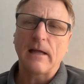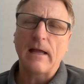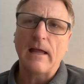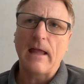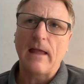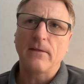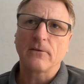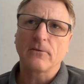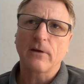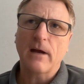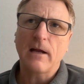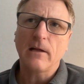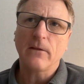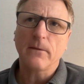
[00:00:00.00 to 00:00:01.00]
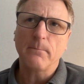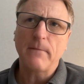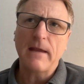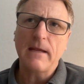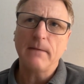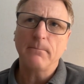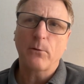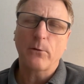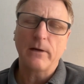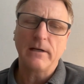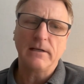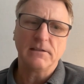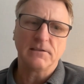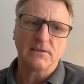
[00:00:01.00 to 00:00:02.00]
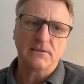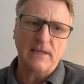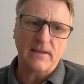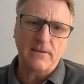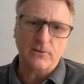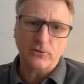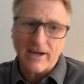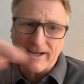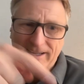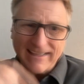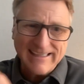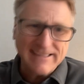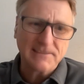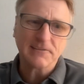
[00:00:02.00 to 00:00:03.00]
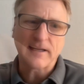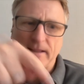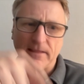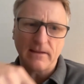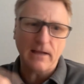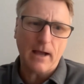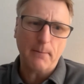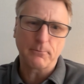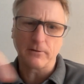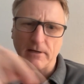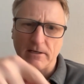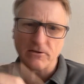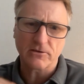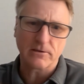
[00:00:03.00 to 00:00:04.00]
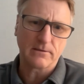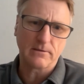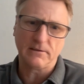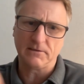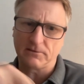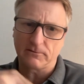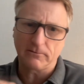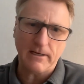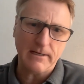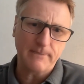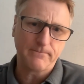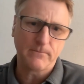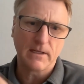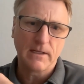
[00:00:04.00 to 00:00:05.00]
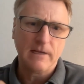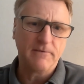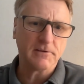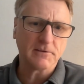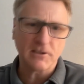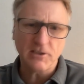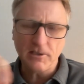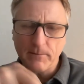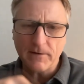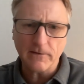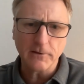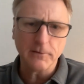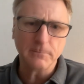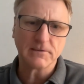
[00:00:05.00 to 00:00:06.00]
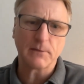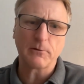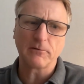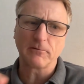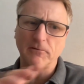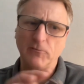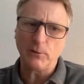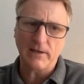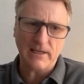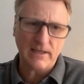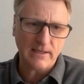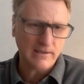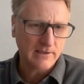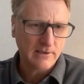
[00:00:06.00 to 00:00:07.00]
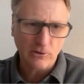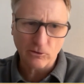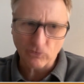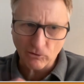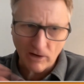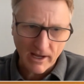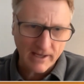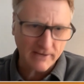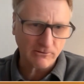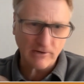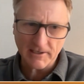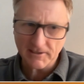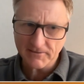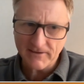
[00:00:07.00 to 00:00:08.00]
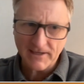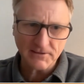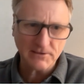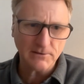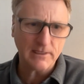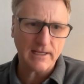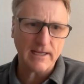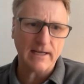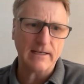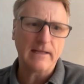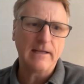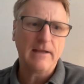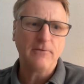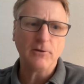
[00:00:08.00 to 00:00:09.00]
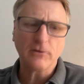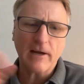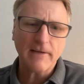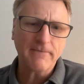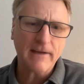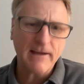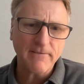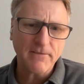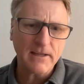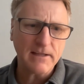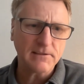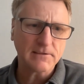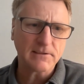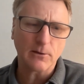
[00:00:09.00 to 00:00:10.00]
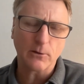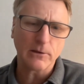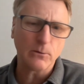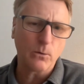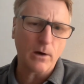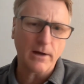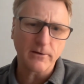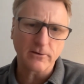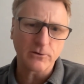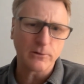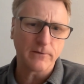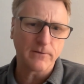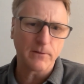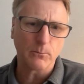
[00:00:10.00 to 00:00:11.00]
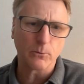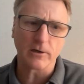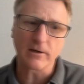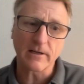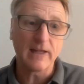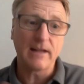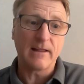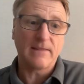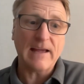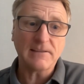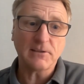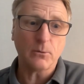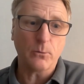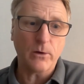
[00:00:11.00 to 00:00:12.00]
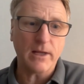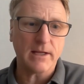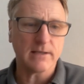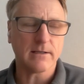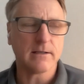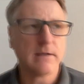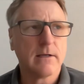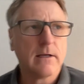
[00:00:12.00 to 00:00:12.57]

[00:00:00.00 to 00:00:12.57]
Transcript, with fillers: and the trial, the main point is to say the trial inside the operation is great. If there's a human in the loop, someone reviewing it, run, run as fast as you can. If you try five things and only one or two of them work, that's a win.